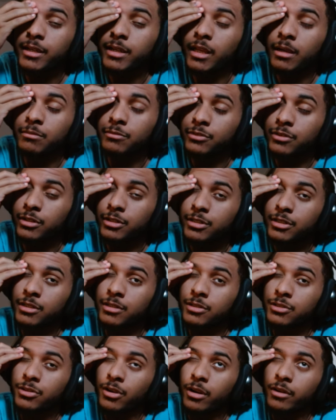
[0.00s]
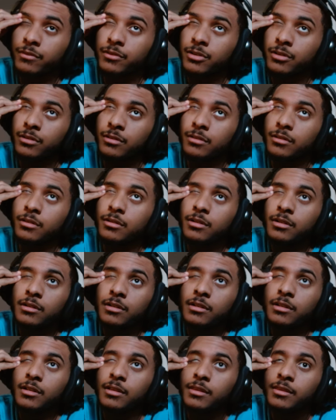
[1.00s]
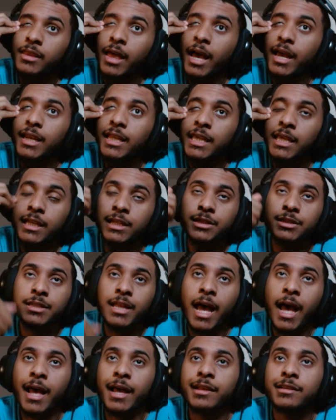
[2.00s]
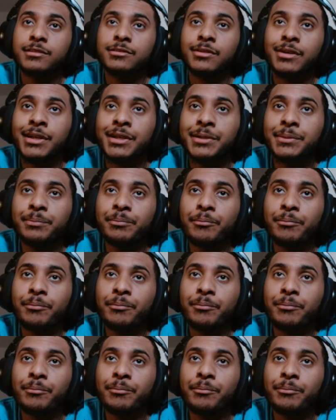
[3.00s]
damage reduction to start of turn. That he just has, right?